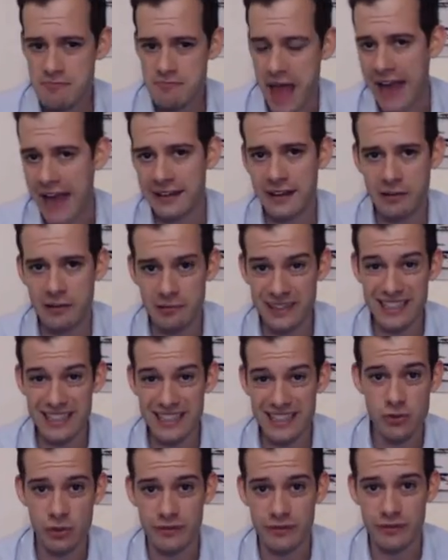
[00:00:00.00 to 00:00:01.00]
acting
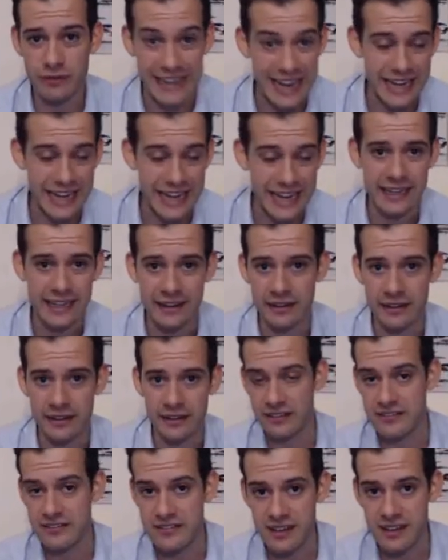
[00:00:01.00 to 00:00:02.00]
really sort of giddy and,
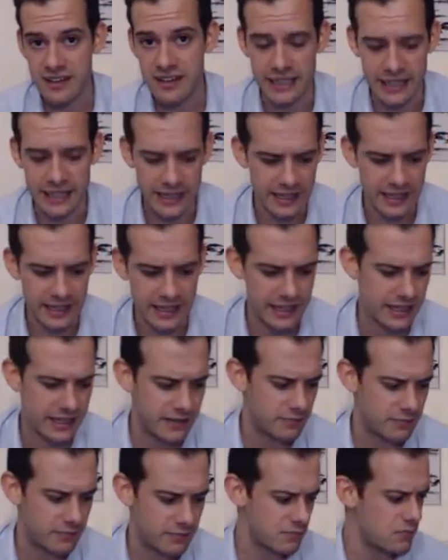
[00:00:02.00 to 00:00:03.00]
and silly. And he,
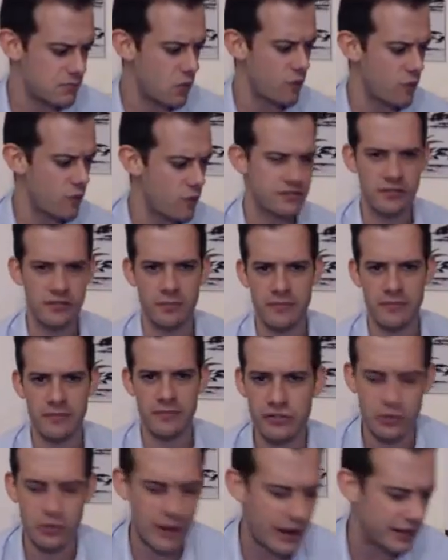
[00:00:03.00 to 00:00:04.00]
he moves some
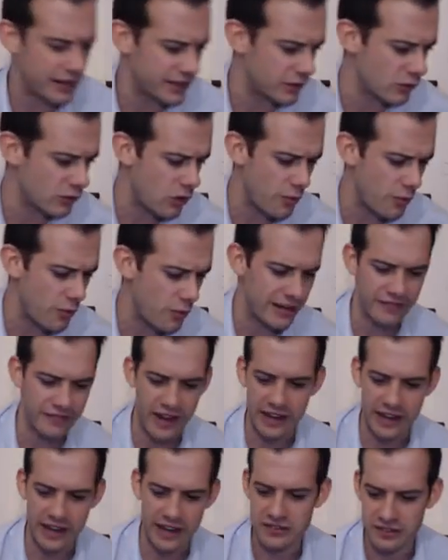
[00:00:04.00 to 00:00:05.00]
things around in the room and he
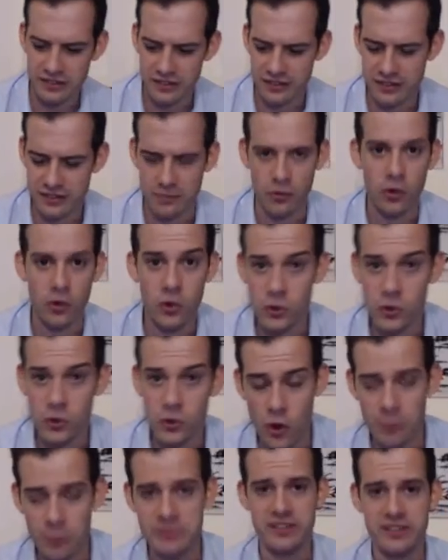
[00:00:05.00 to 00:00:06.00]
finds uh, some
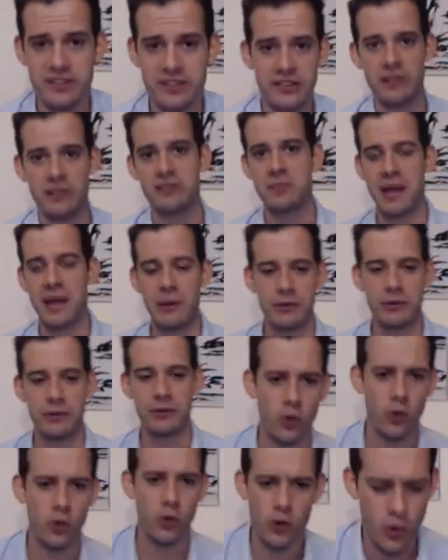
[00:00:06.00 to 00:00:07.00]
hula hoops and he starts playing with
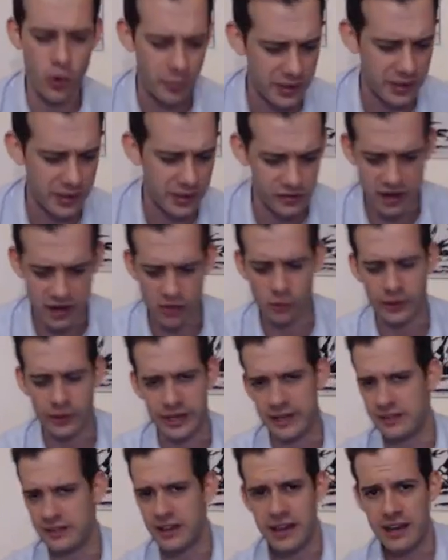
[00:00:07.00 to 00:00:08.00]
the hula hoop. And there's another
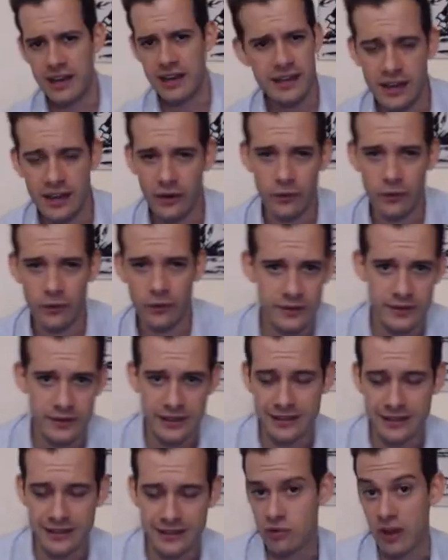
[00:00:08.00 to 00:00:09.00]
one and he, you know,
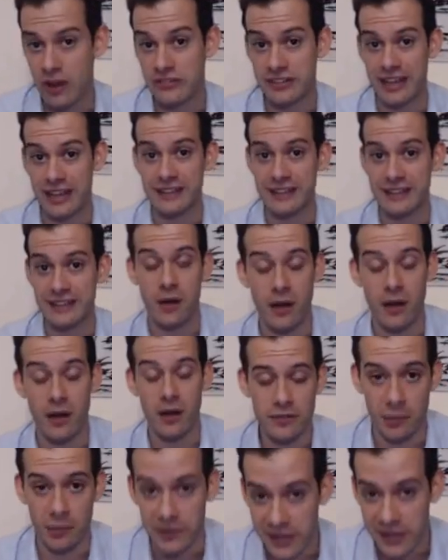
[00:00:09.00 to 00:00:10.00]
he tries to get the,
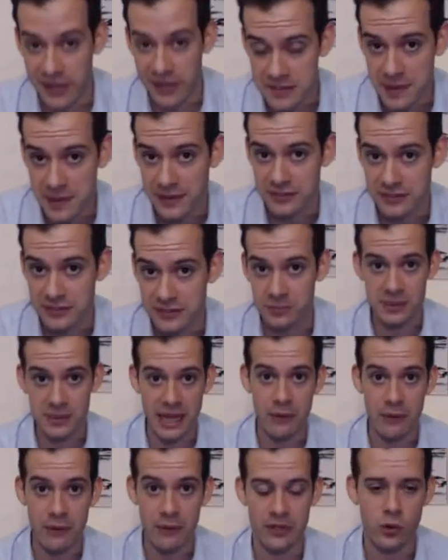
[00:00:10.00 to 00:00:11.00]
the participant to
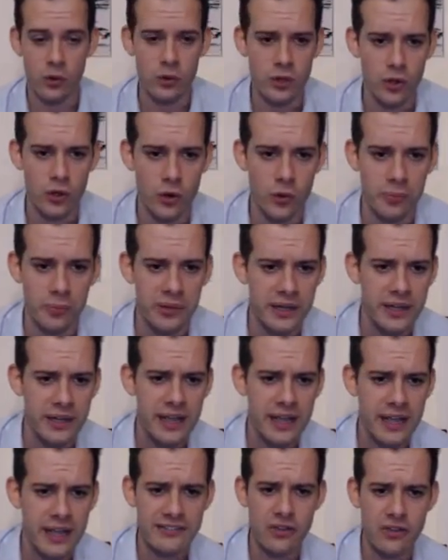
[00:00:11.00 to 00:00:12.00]
play with the hula hoop.
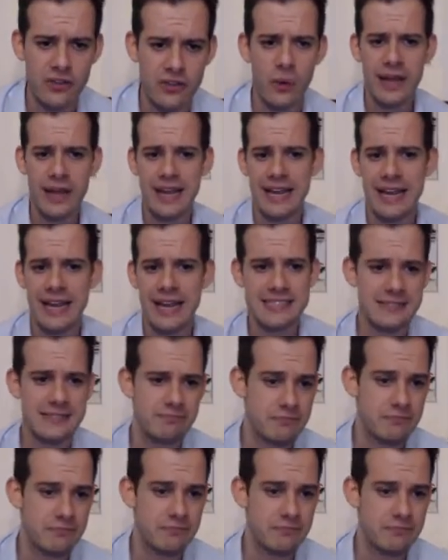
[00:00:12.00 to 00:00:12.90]
And so he's